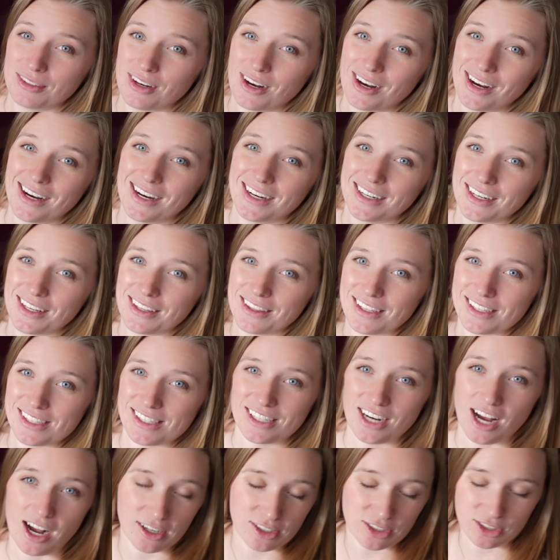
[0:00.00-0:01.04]
on the
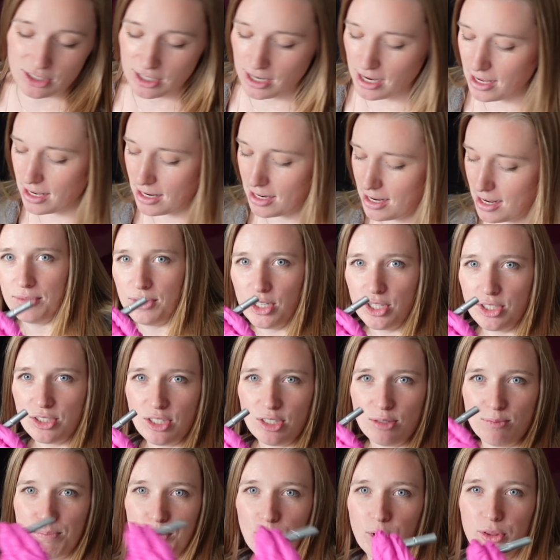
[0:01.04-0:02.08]
stock strut. There's
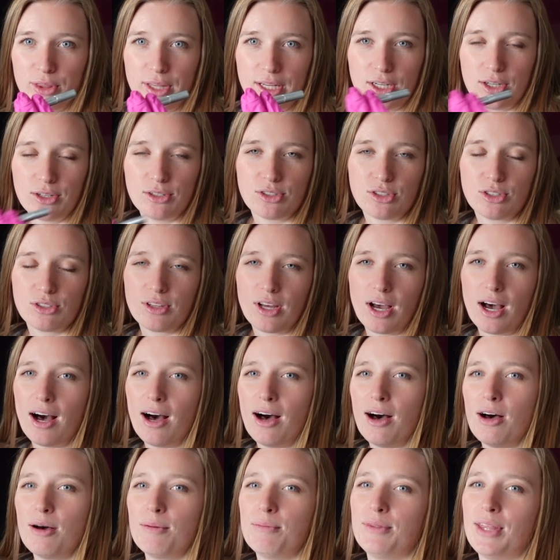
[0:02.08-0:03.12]
this bolt that goes through the
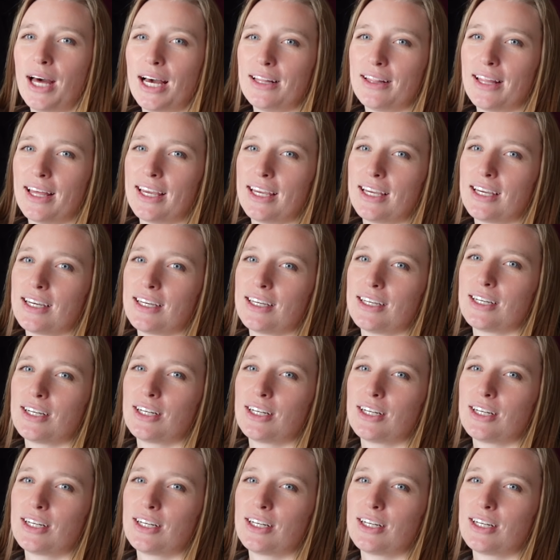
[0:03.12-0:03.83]
hub that like